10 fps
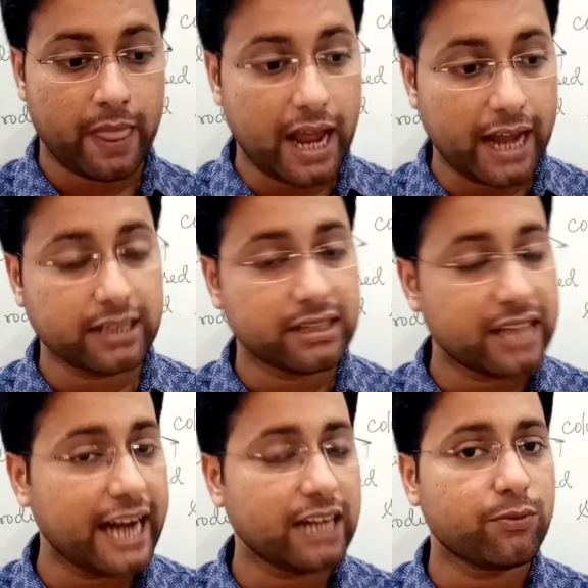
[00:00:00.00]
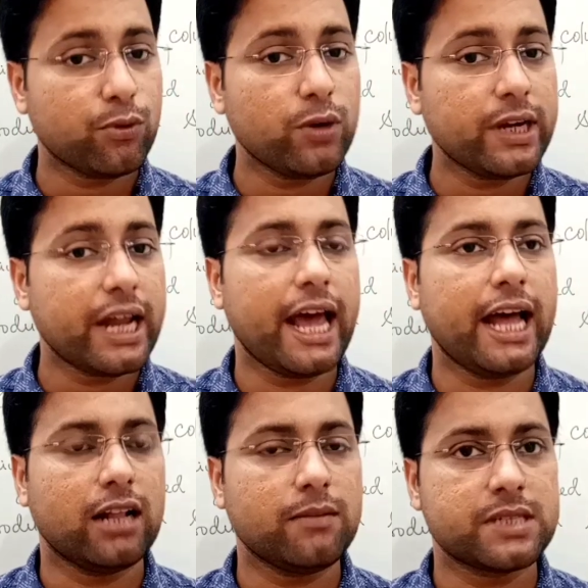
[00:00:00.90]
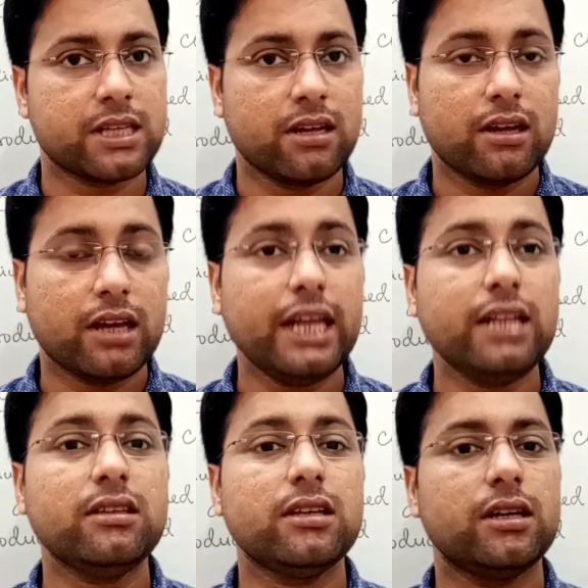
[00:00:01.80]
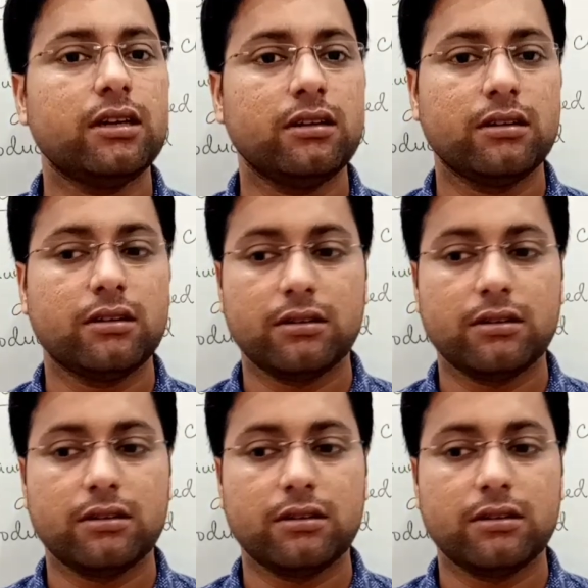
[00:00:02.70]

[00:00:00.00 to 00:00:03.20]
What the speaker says: and that fluid helps in the